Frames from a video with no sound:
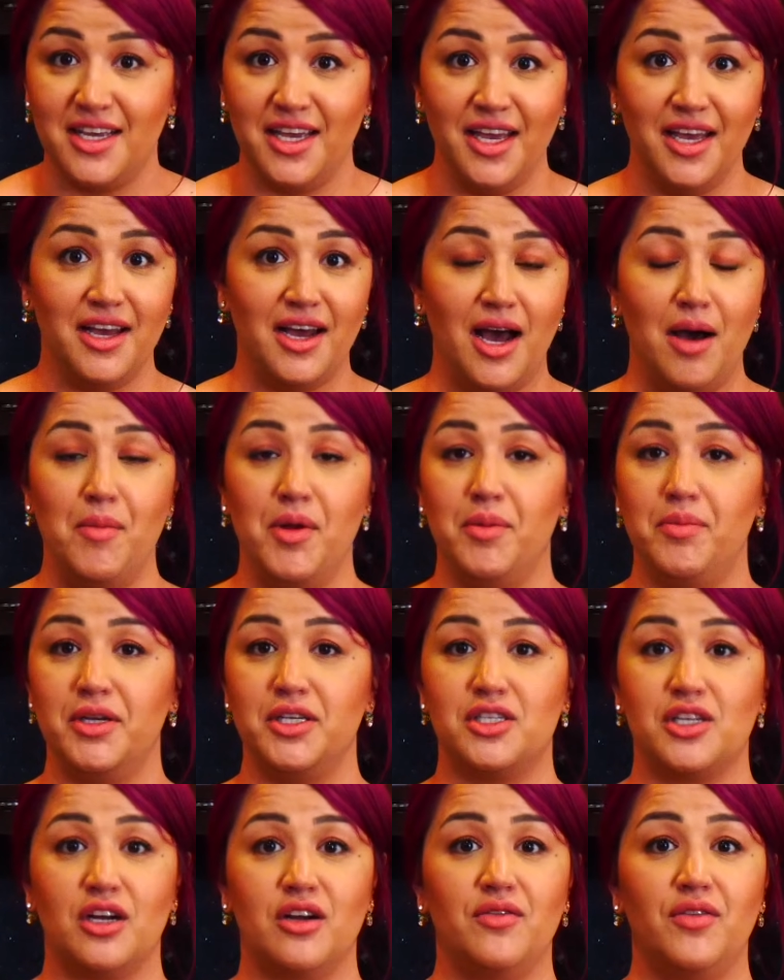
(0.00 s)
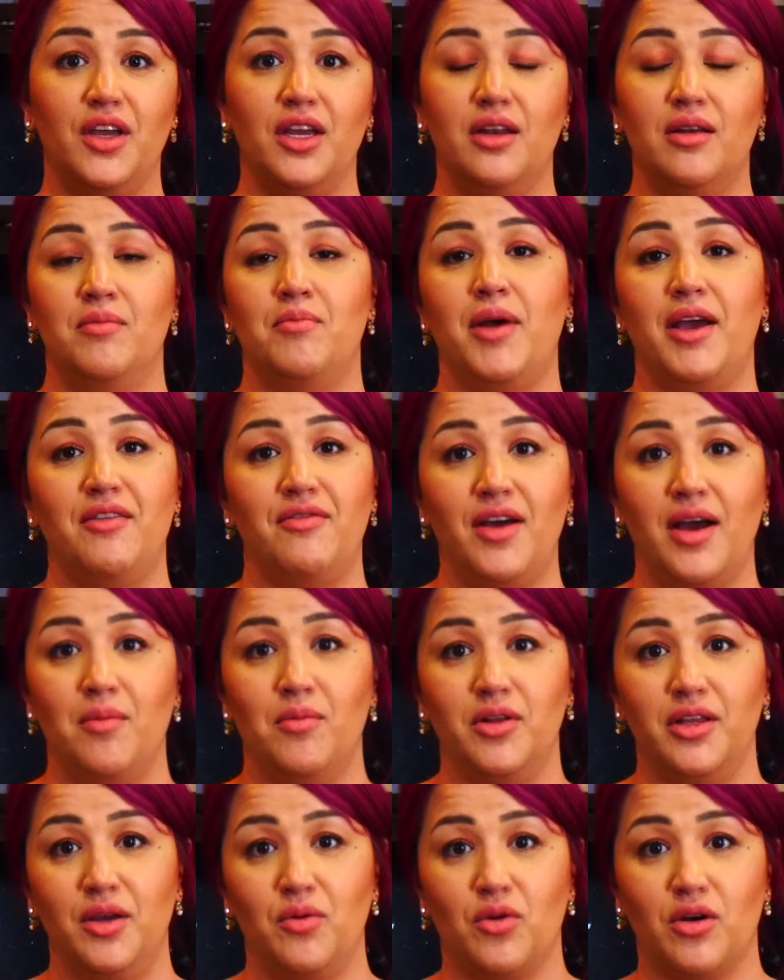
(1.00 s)
it. I'm gonna be serving my
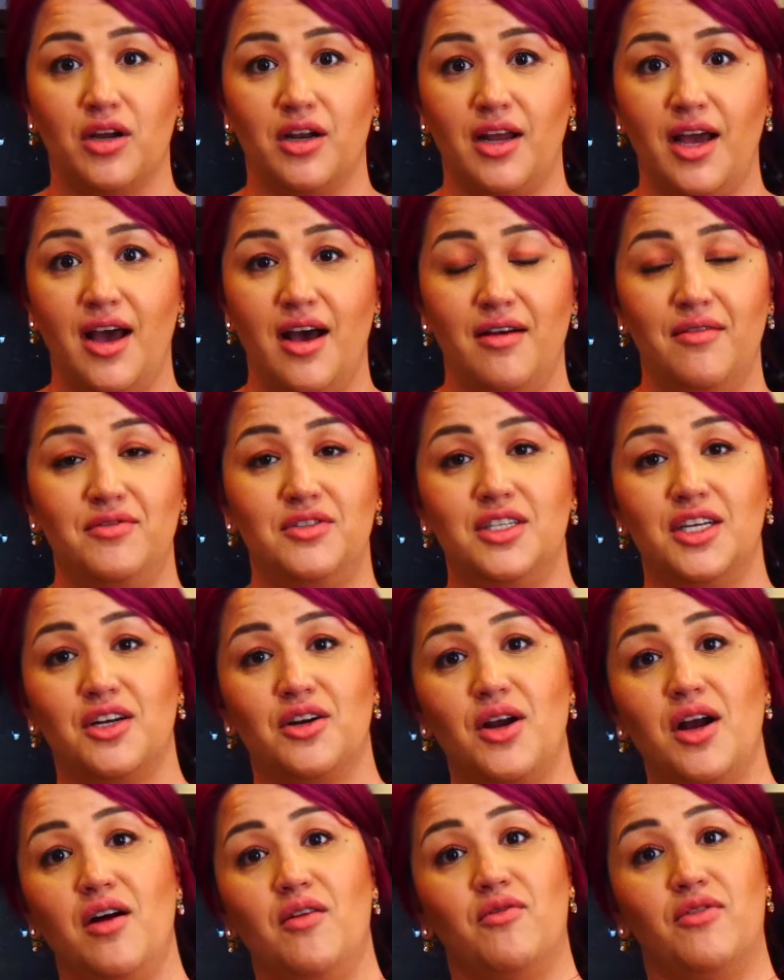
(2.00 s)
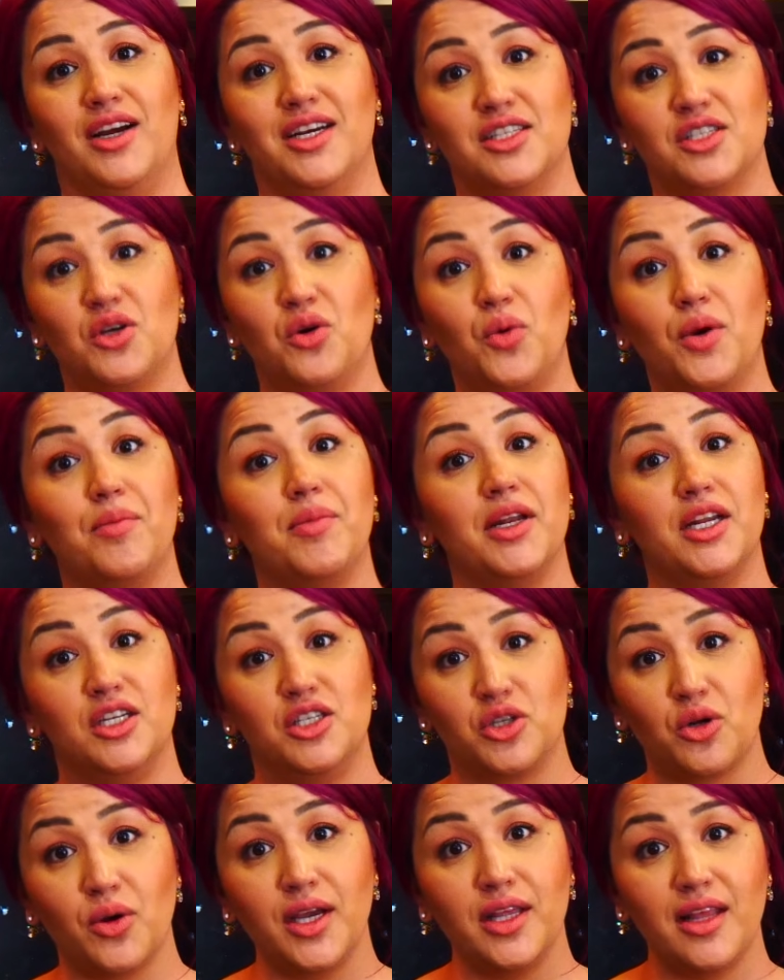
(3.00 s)
family. We're gonna have dinner al fresco. We've been
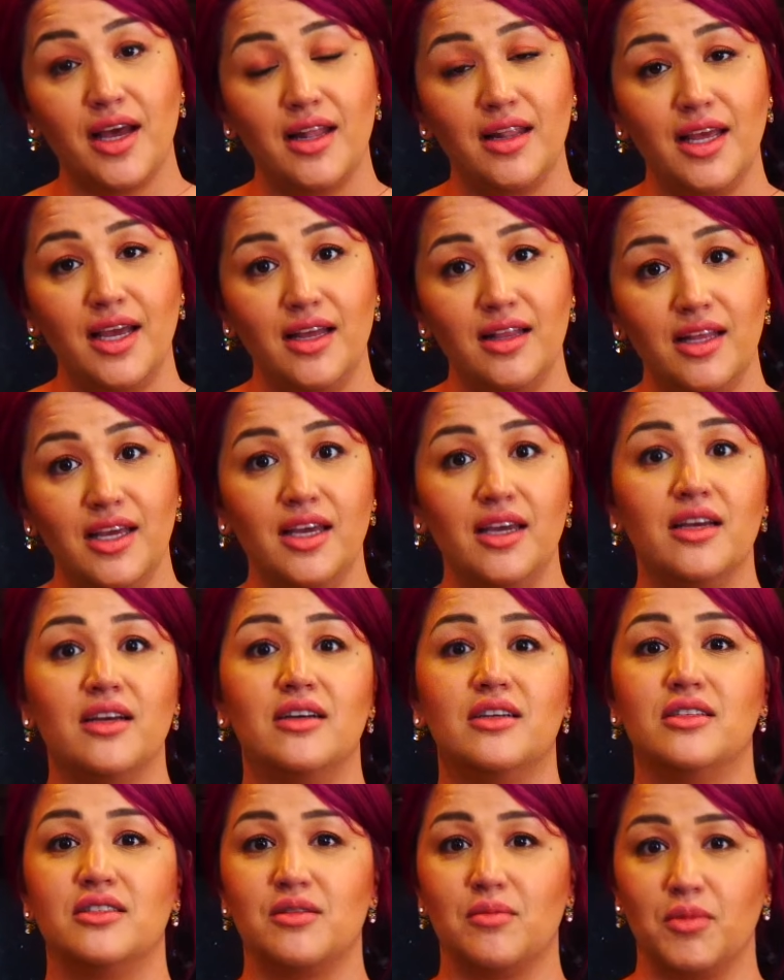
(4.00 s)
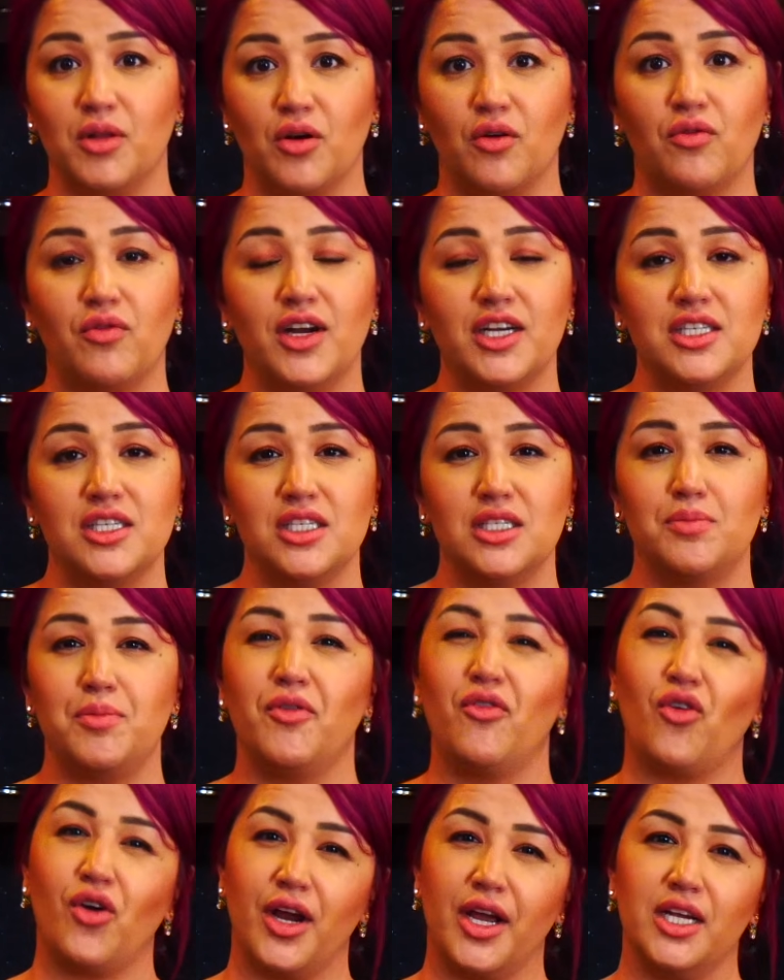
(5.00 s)
enjoying that lately. Some little freshness
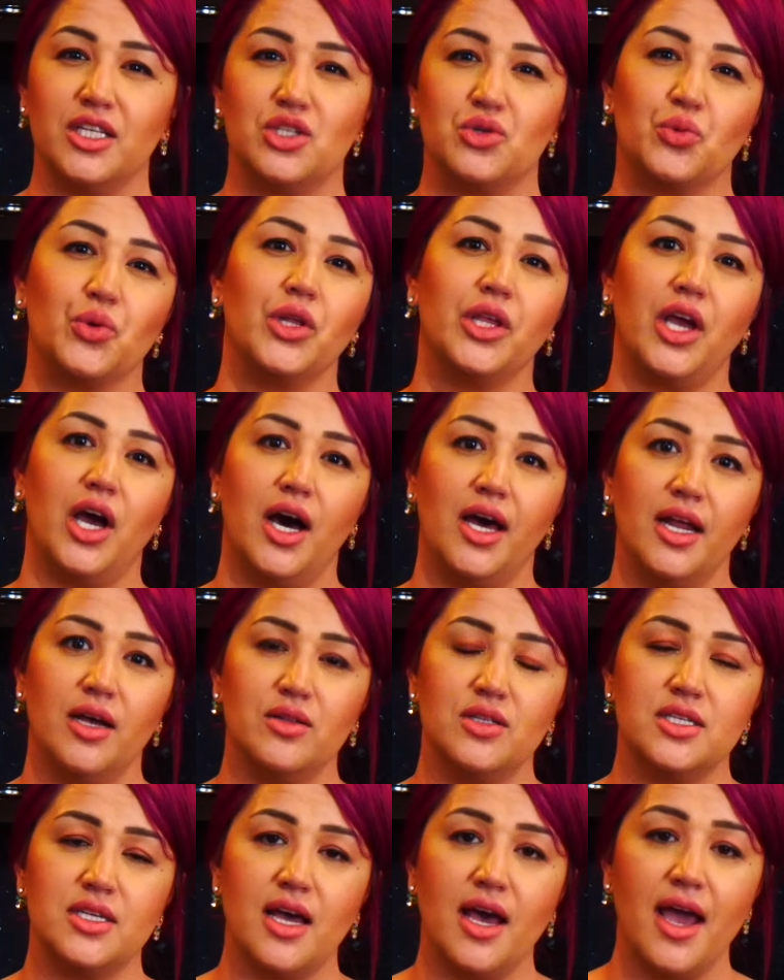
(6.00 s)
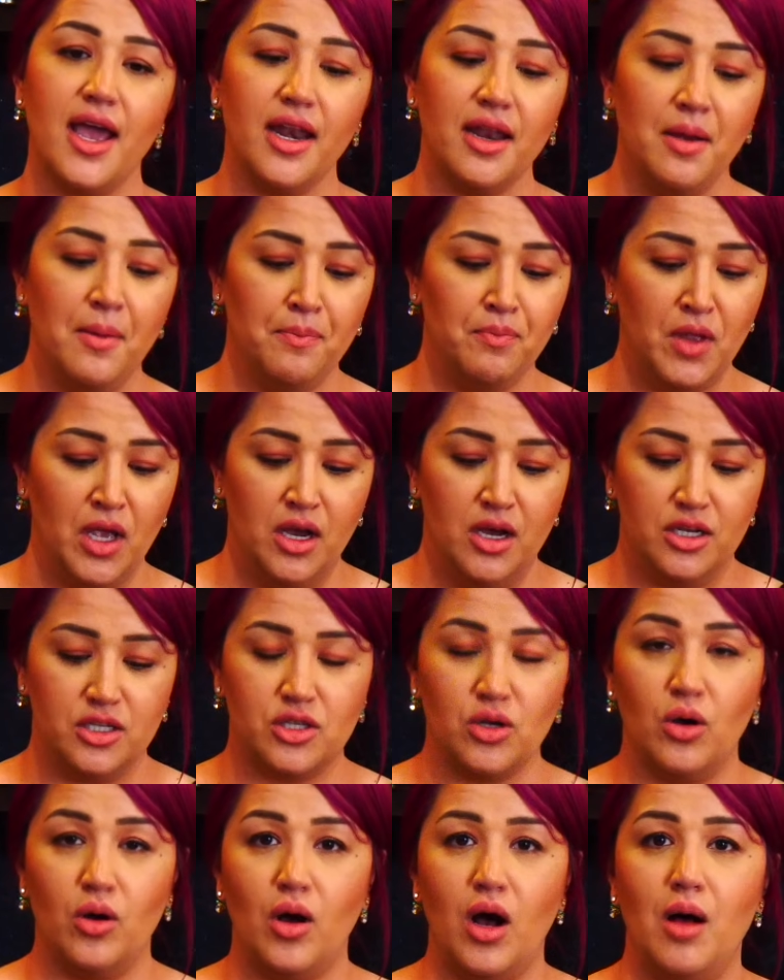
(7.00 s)
before it gets really hot outside.
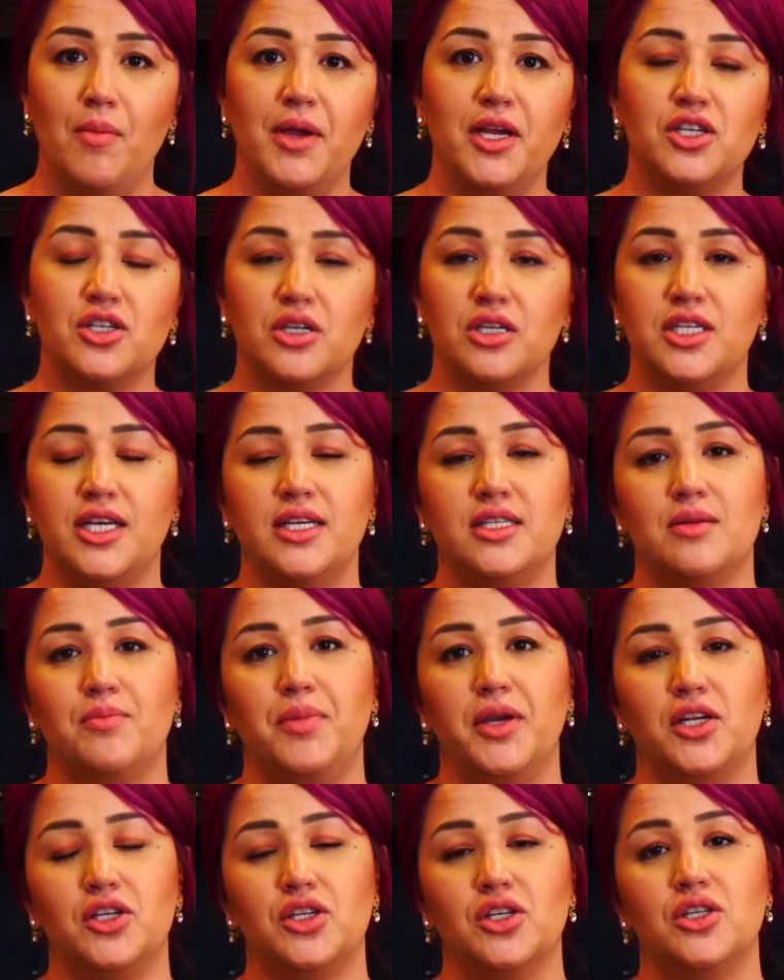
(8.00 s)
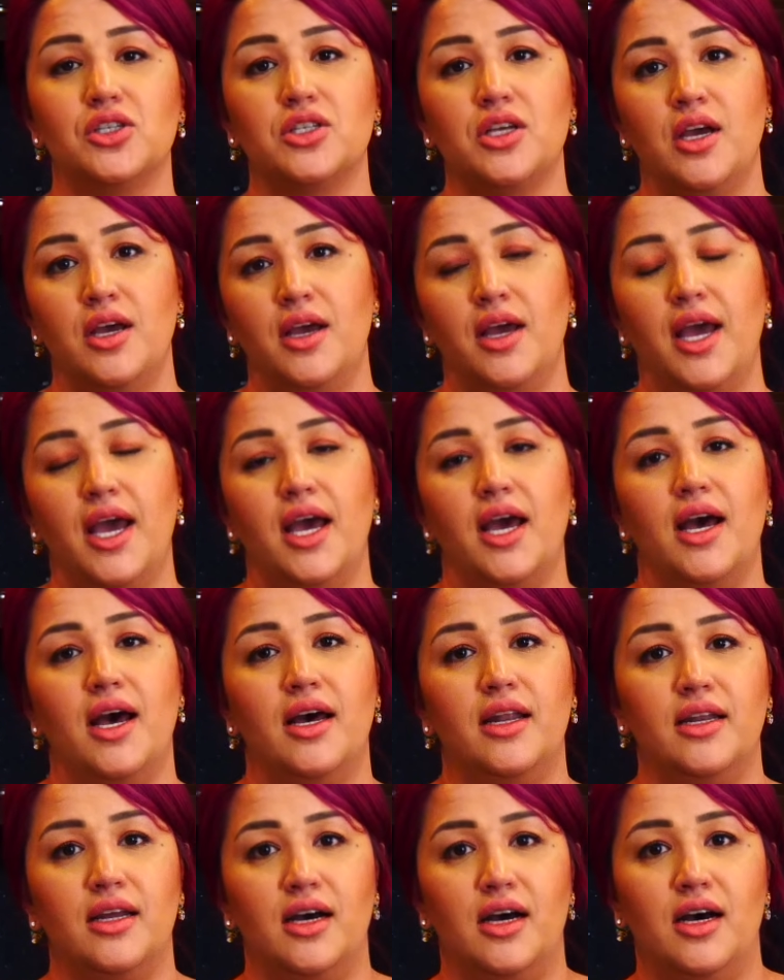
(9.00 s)
So I'll make sure to take some pictures
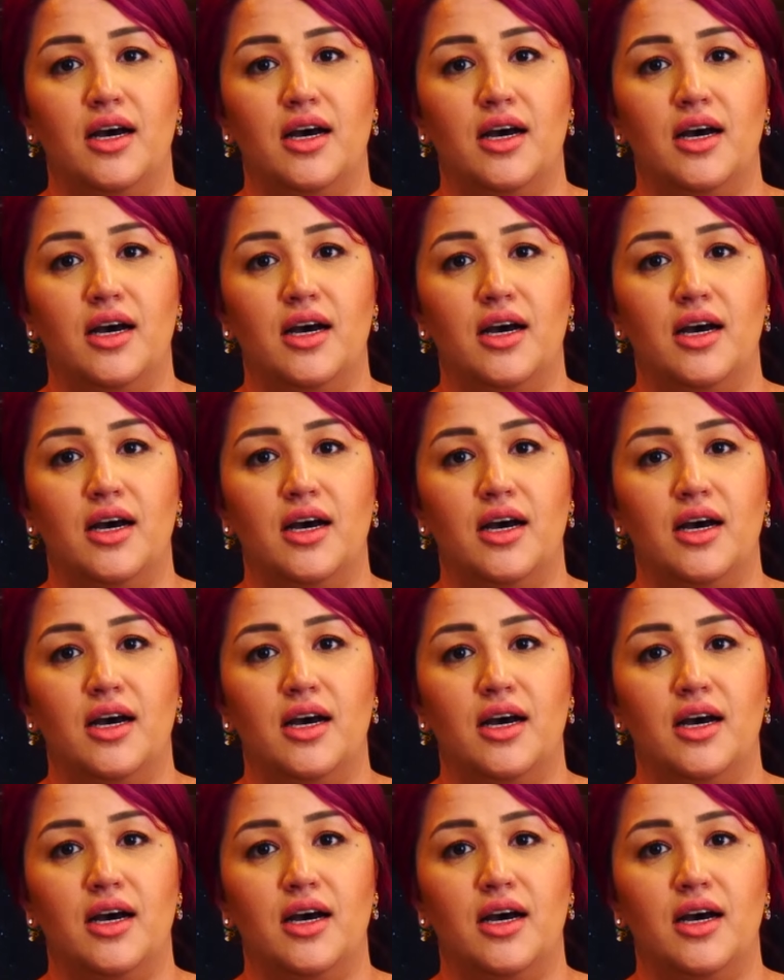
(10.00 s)
and